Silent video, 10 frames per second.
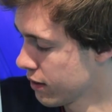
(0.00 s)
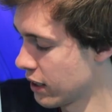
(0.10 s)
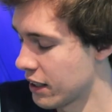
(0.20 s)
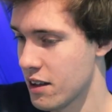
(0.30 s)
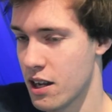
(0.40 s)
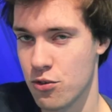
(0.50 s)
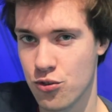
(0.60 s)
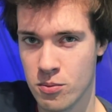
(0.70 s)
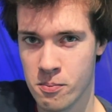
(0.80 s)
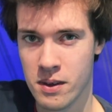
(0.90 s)
like
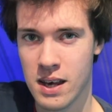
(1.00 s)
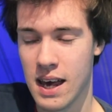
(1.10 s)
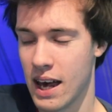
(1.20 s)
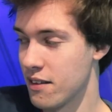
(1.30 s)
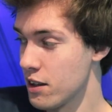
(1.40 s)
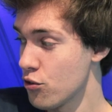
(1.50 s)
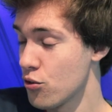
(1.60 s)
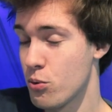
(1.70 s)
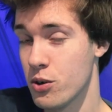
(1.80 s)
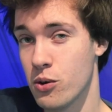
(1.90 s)
this. And this
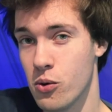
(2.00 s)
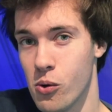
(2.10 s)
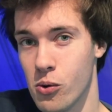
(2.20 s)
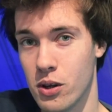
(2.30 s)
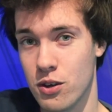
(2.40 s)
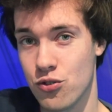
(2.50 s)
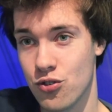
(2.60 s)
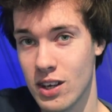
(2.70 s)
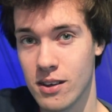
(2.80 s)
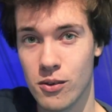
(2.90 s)
is what you call a
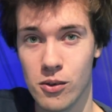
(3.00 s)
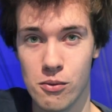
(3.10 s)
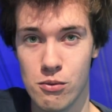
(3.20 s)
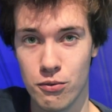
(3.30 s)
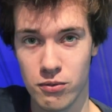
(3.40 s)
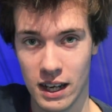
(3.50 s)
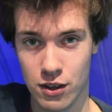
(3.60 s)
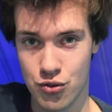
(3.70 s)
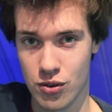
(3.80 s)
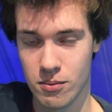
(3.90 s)
signal
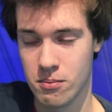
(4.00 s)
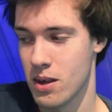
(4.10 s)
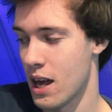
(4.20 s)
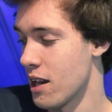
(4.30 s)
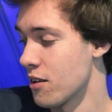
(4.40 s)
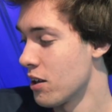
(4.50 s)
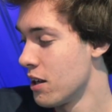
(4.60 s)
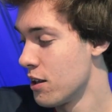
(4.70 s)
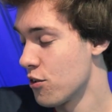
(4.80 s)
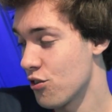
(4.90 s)
reflection. And
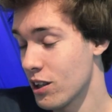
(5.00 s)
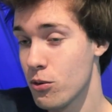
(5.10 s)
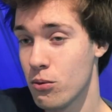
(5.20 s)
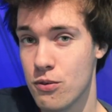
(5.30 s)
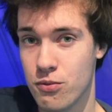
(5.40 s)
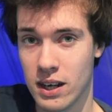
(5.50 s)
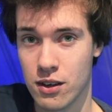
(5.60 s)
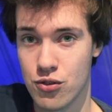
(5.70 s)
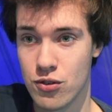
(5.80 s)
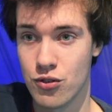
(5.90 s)
signal
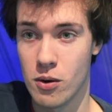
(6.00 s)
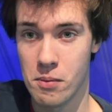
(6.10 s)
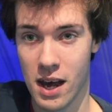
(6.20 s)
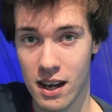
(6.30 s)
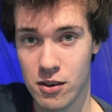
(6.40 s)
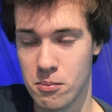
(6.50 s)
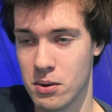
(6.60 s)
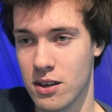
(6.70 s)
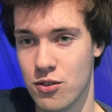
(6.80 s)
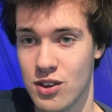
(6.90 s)
reflections are bad
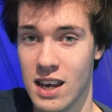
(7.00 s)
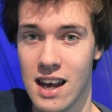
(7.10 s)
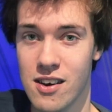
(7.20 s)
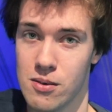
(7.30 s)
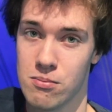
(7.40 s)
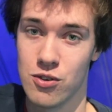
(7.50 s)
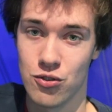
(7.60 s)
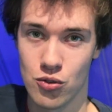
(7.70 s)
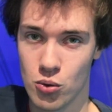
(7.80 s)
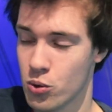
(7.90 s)
because they end up
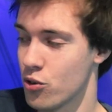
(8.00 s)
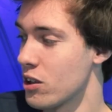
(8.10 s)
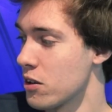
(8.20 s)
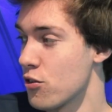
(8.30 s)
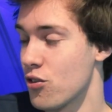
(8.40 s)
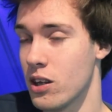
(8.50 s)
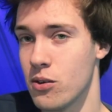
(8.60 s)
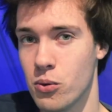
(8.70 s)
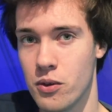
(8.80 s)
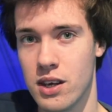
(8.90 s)
distorting the
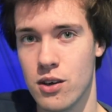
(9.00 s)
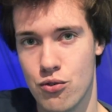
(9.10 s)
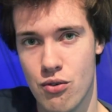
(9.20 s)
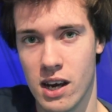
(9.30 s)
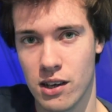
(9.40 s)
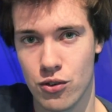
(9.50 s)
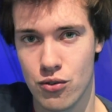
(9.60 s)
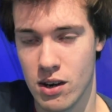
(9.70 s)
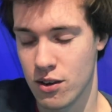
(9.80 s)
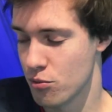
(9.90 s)
signal that you're trying to
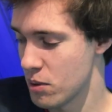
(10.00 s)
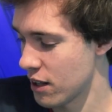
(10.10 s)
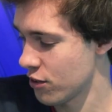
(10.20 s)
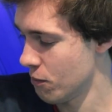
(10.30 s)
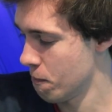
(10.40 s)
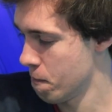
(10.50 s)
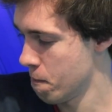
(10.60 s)
transmit.